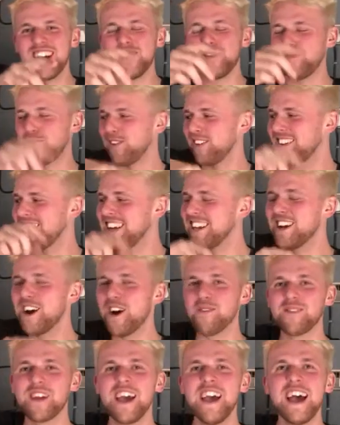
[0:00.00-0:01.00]
Funnily
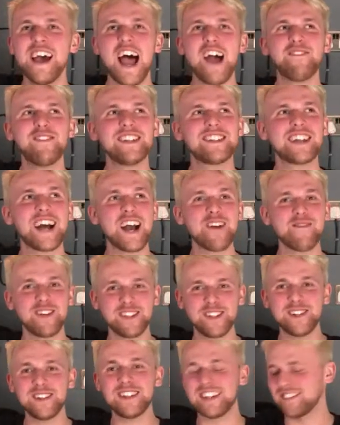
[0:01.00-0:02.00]
enough, every time I
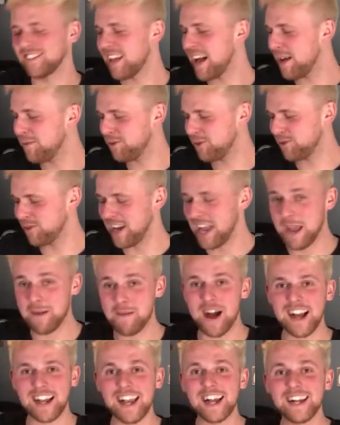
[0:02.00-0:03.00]
do this live stream,
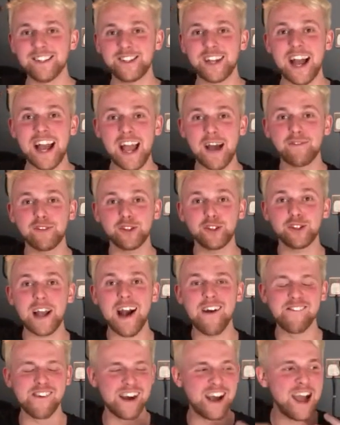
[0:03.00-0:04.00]
I have a
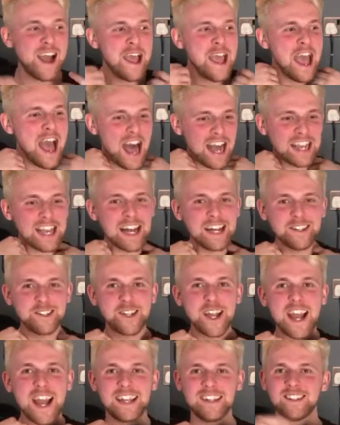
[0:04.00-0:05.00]
shower, I get
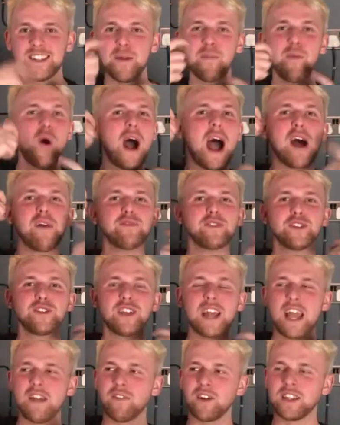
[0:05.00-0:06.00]
changed, I put
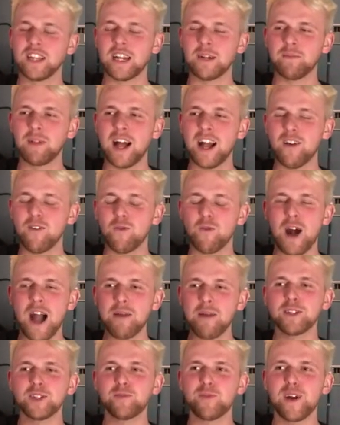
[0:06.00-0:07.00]
aftershave on, and I'm like, why
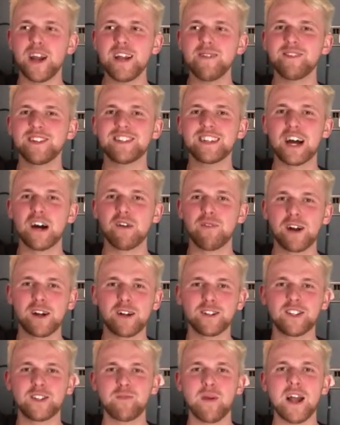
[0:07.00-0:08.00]
am I spraying myself? I
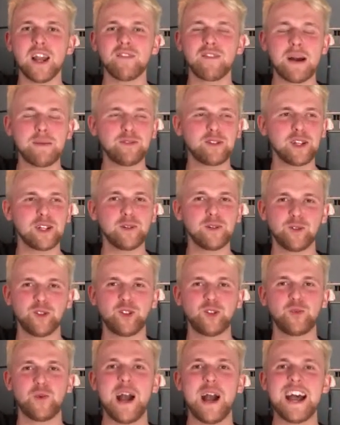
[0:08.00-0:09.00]
could smell of absolute
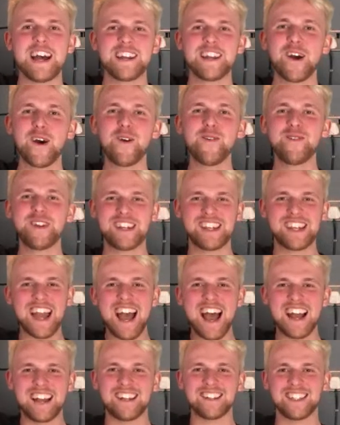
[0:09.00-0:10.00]
sweat and no one would
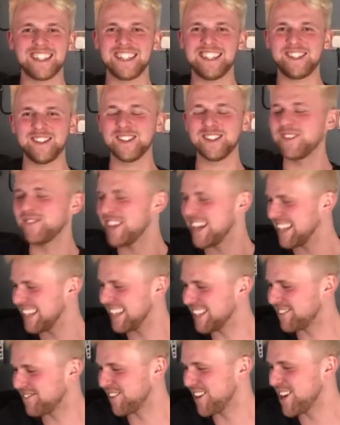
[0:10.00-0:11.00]
care because it's only me in
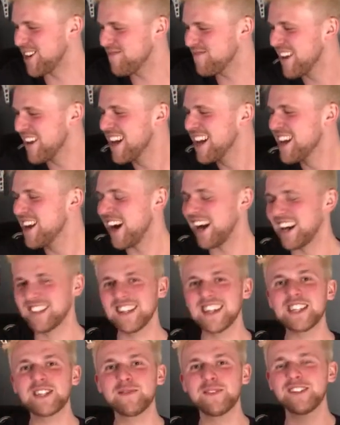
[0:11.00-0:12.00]
this room. And I
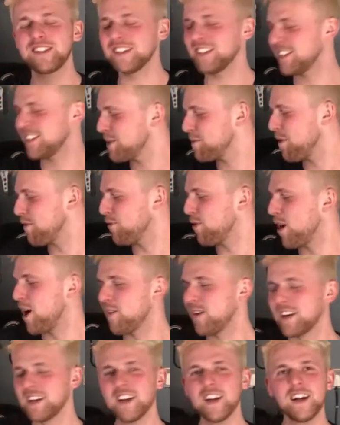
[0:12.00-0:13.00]
said to my sister before, I
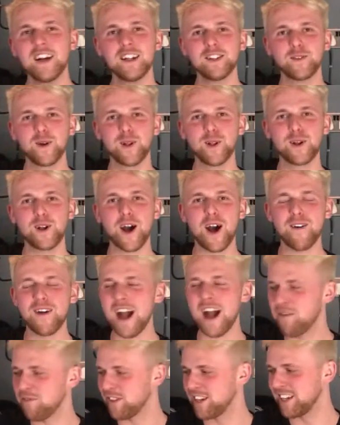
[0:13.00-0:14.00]
went, do I look all
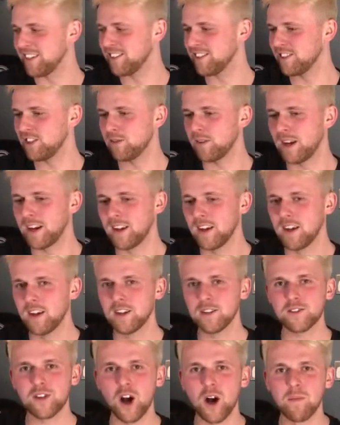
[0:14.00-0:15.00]
right for this? And she went,
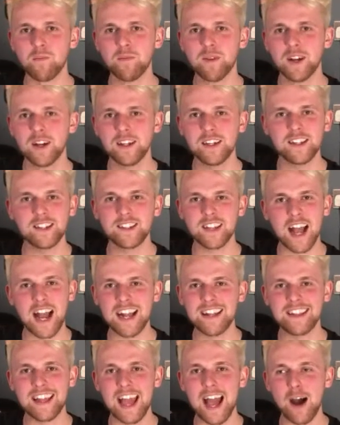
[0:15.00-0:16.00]
Tom, you sat
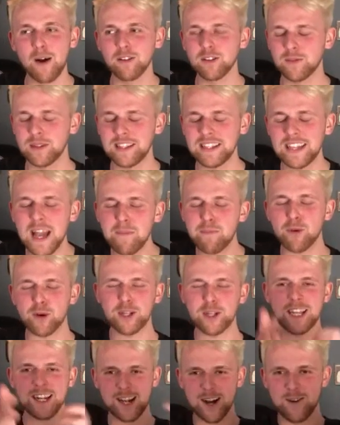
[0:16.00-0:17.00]
in the house. I went, yeah, but
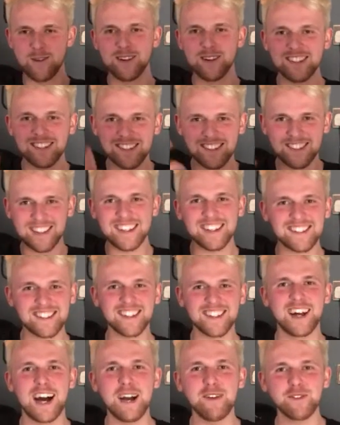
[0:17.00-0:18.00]
you know, it's a
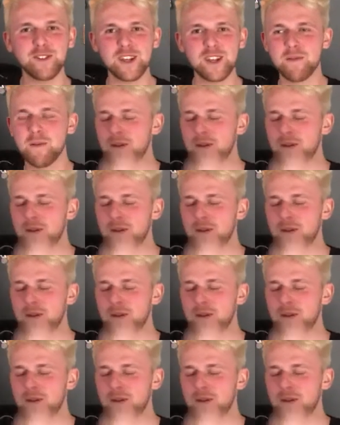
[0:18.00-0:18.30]
live stream.